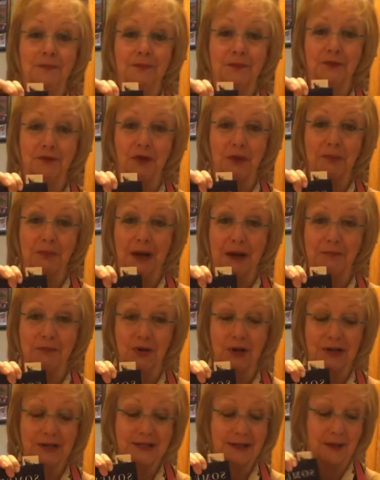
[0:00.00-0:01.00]
from my
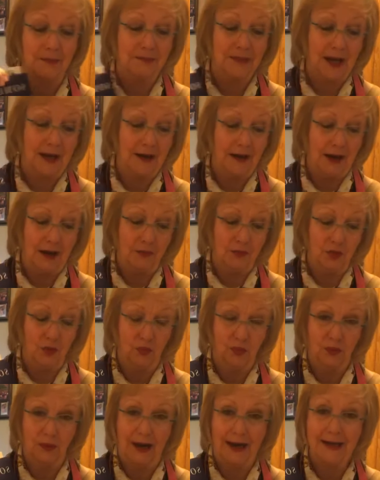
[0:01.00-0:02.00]
book, Someday I Will
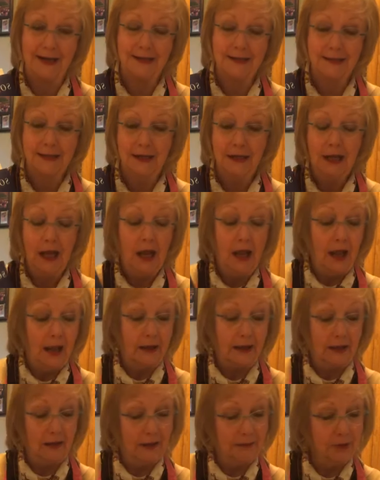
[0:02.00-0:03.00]
Write.
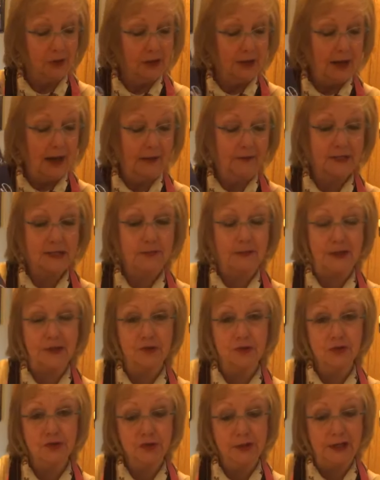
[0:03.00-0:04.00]
Now I'm going to have a
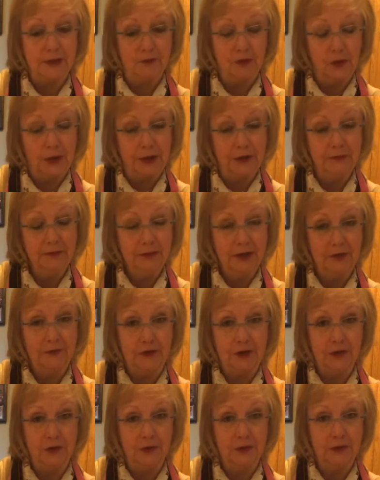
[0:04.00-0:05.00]
special treat for you. If
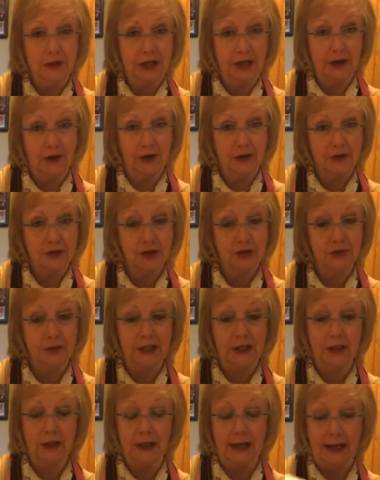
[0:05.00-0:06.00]
you care to tune
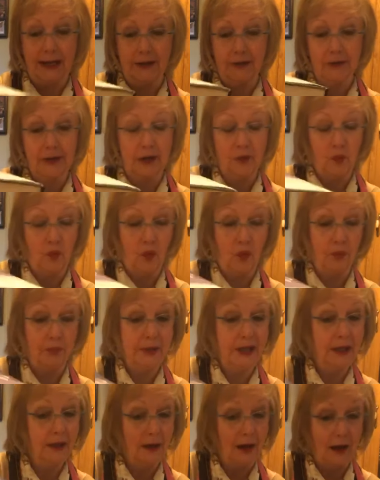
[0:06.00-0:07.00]
in later, it won't
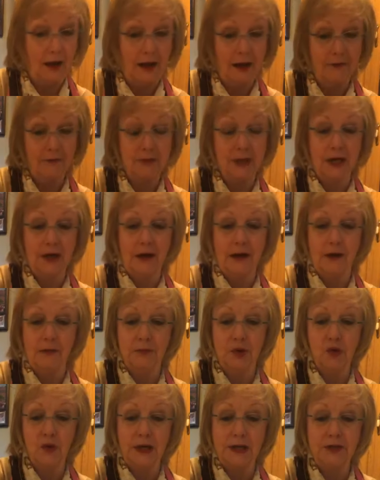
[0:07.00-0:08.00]
be live, but I am
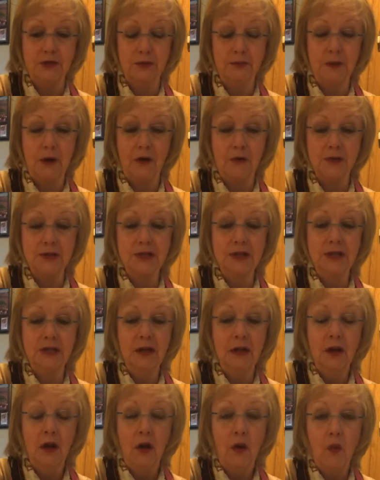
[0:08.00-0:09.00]
going to post
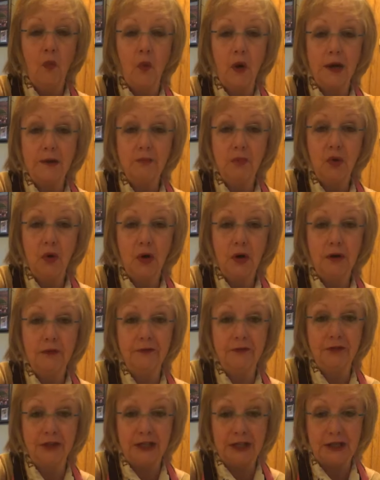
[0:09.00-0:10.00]
one more
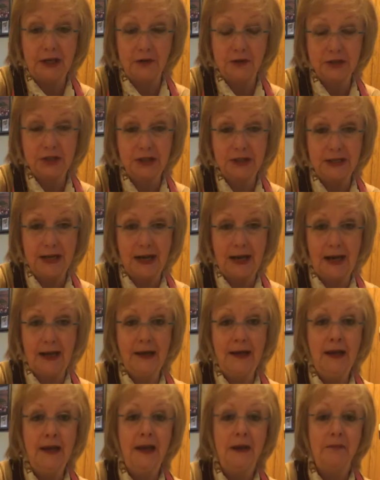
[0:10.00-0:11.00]
video
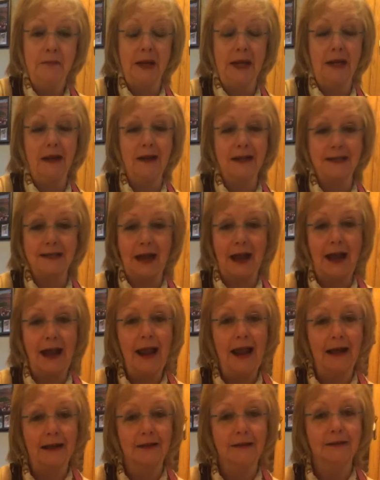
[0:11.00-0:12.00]
today because I
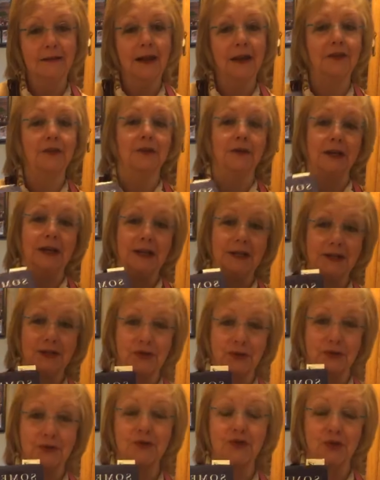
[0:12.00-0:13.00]
had another
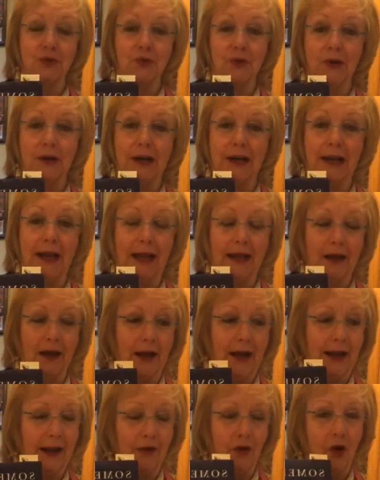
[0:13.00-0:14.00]
Easter story and I
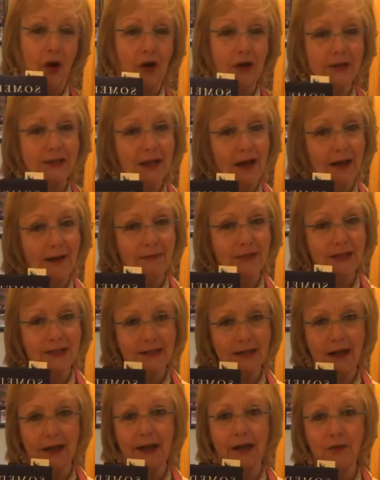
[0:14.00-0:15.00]
had a hard time
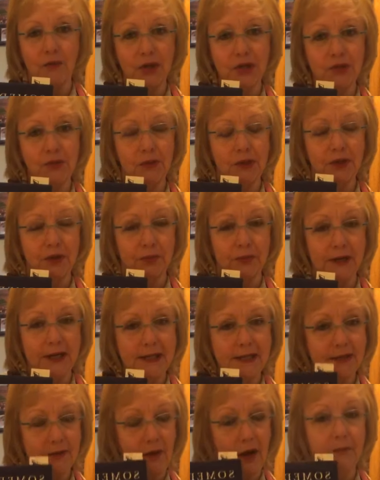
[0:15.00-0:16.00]
deciding which one to read,
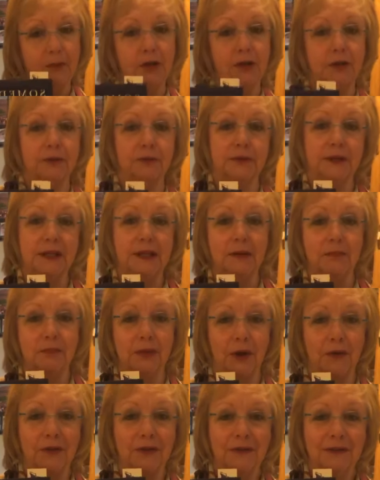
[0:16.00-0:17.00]
so I'm going to read them
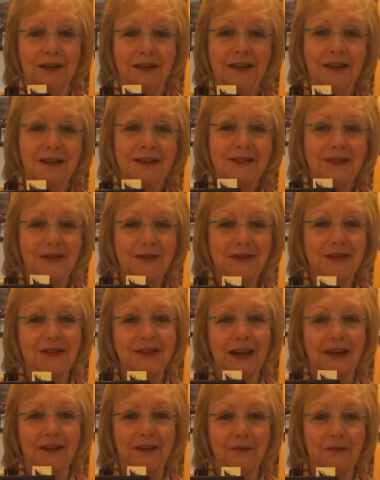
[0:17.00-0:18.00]
both. So the
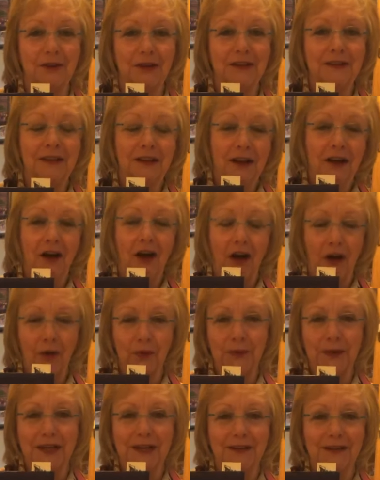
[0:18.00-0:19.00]
second one I'll
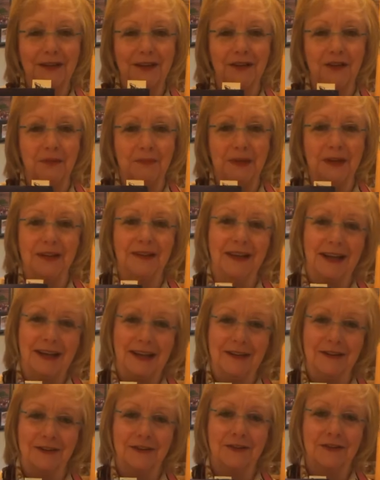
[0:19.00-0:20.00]
read a little bit
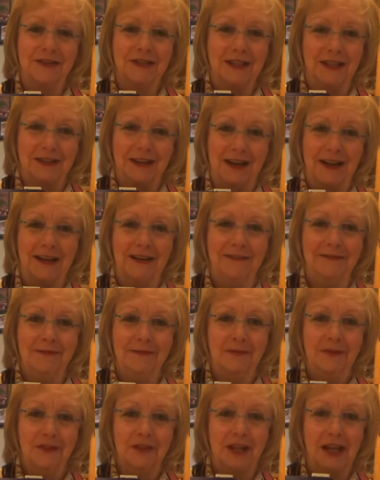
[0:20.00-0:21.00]
later tonight.
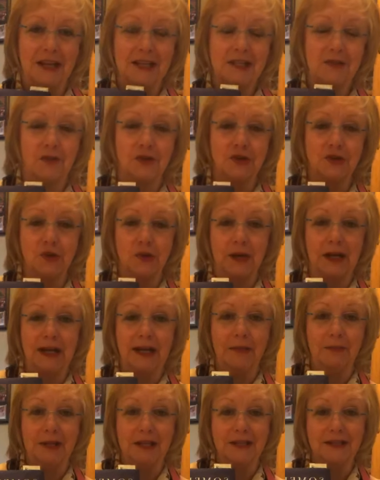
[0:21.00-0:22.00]
Thanks for
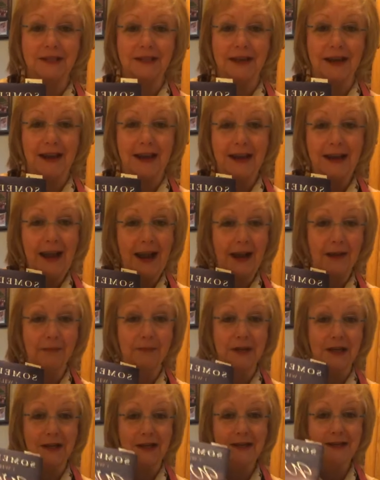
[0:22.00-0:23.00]
joining me today. Happy
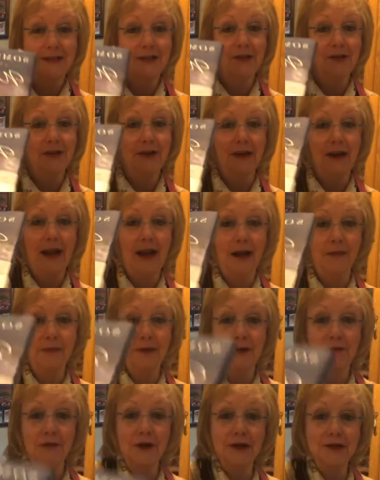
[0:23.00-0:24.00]
Easter and
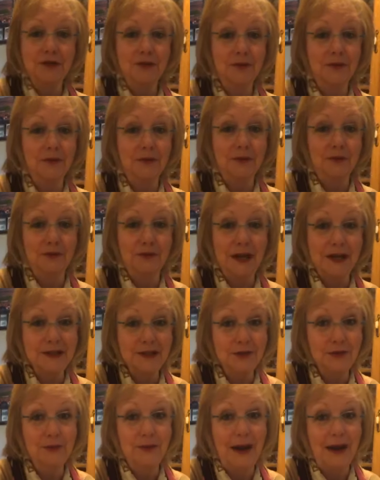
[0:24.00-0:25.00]
happy
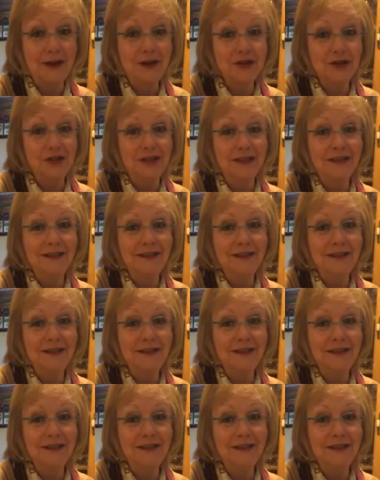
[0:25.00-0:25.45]
Resurrection